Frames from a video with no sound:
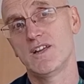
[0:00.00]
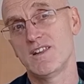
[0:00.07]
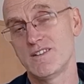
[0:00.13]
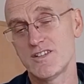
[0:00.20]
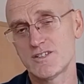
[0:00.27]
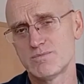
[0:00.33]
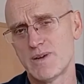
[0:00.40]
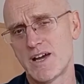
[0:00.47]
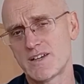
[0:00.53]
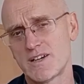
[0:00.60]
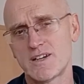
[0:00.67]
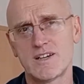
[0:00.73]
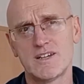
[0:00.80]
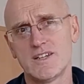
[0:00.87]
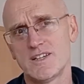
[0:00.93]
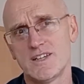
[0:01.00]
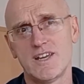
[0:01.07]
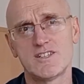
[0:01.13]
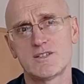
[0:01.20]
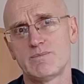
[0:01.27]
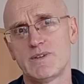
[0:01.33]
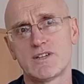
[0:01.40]
this matter,
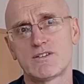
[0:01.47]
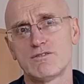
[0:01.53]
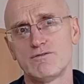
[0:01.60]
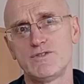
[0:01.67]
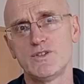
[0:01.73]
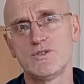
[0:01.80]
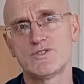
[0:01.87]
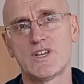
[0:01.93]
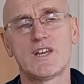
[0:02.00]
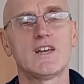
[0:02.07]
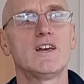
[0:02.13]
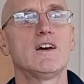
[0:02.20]
it's a bit confusing.